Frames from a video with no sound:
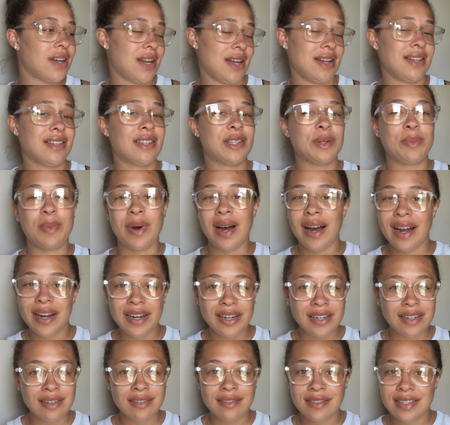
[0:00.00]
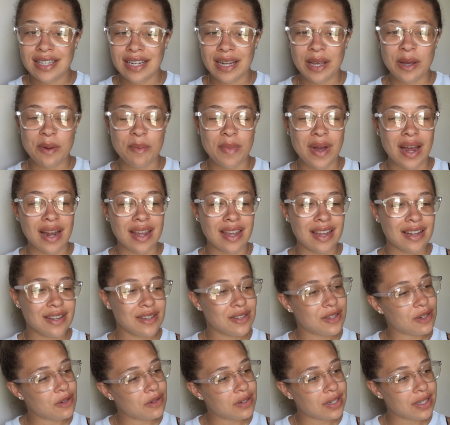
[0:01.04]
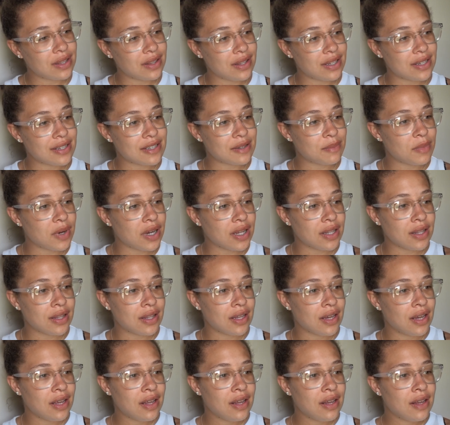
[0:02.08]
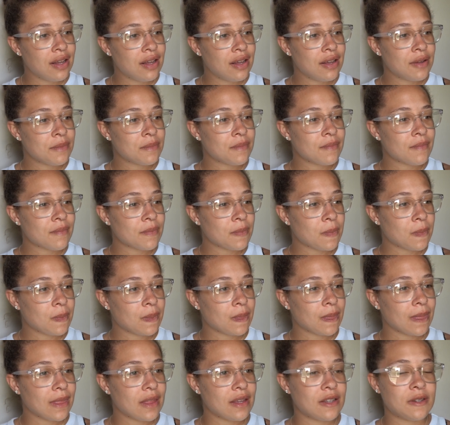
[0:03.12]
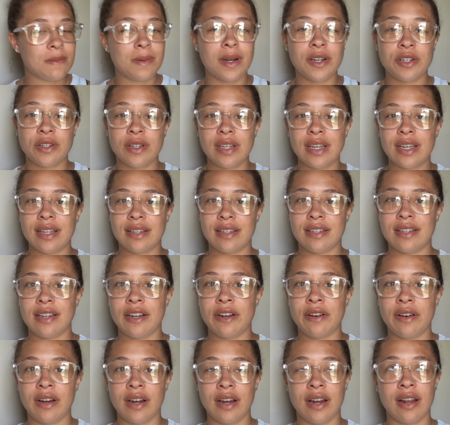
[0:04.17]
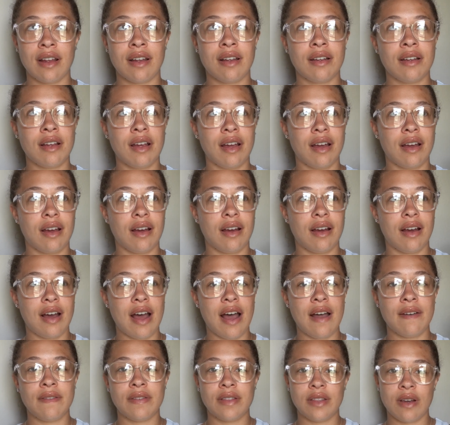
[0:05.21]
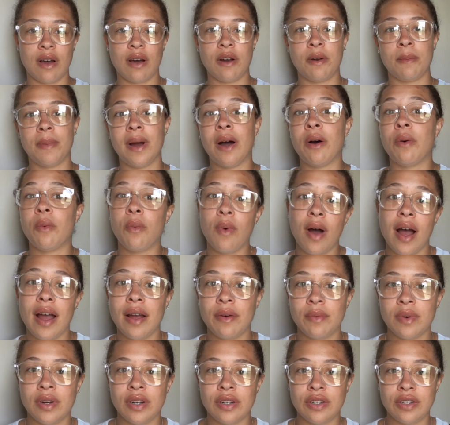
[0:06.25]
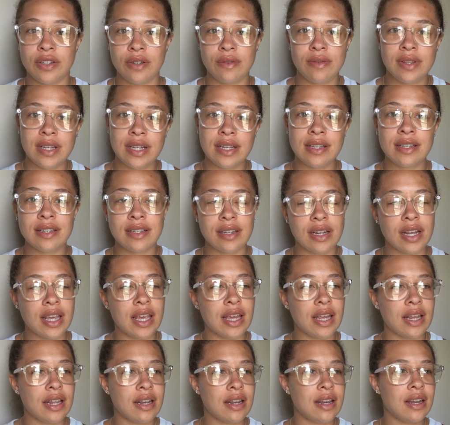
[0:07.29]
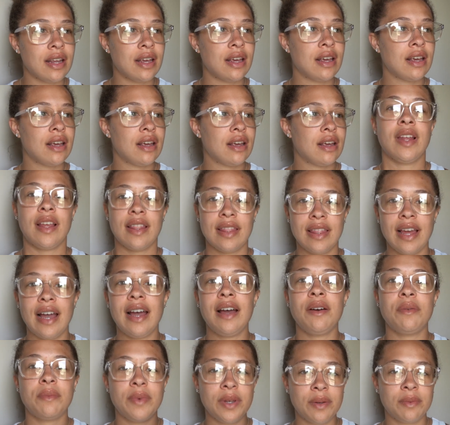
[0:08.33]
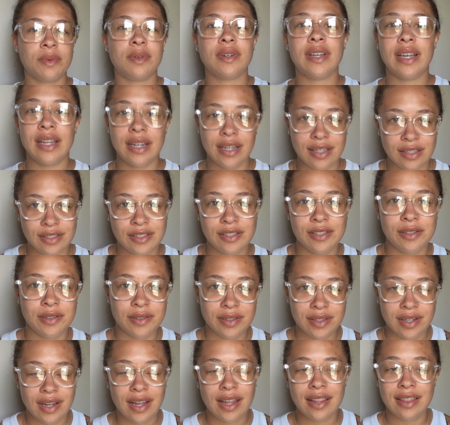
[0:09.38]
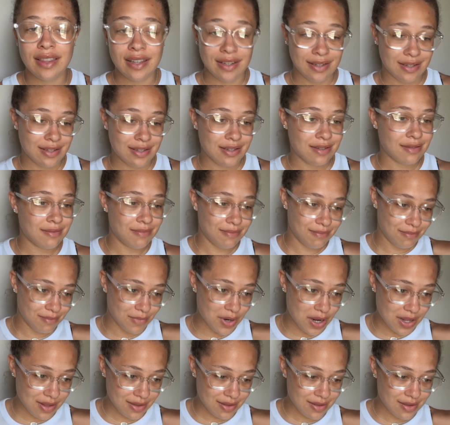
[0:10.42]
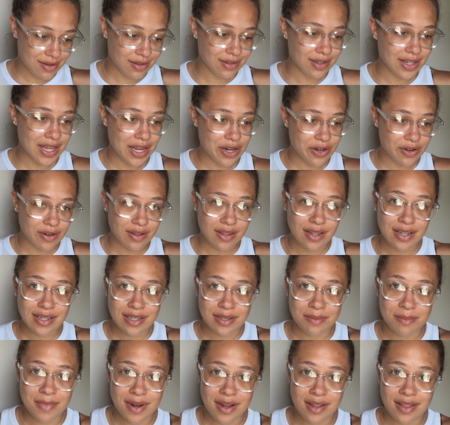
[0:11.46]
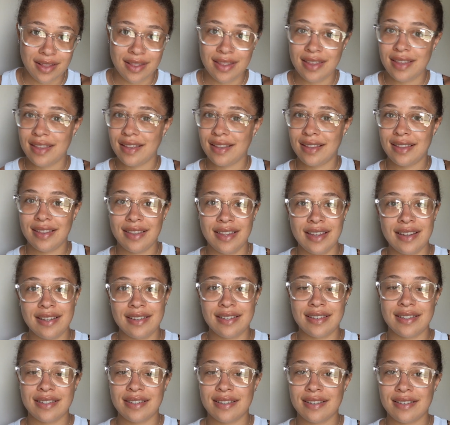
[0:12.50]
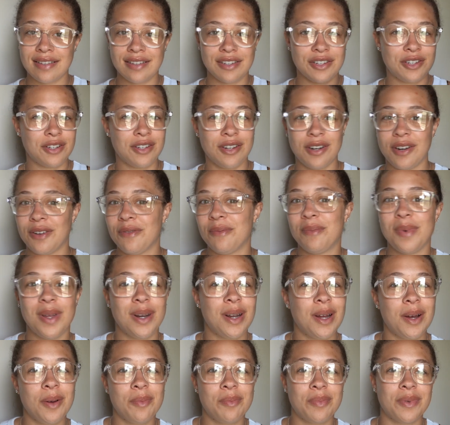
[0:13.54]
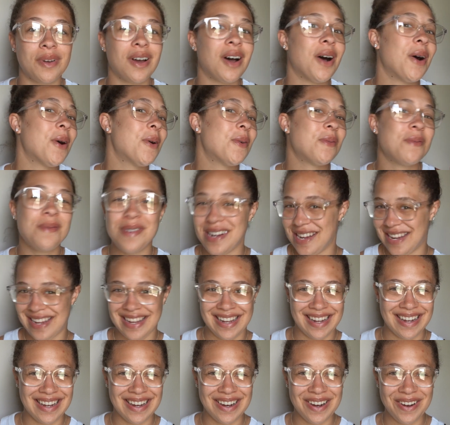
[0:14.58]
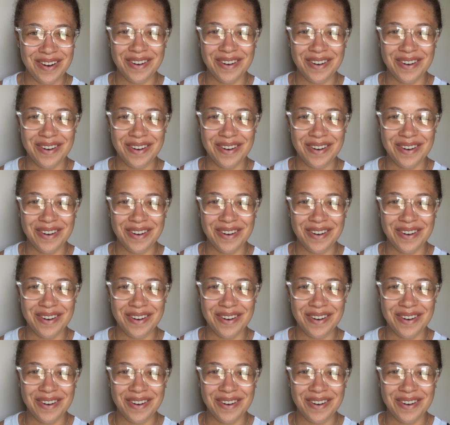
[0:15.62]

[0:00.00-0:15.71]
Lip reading: inspired to get back into it this month, especially considering I've thought about why I want to do this again. That we will get into this month, later this month. This should have been up a week ago.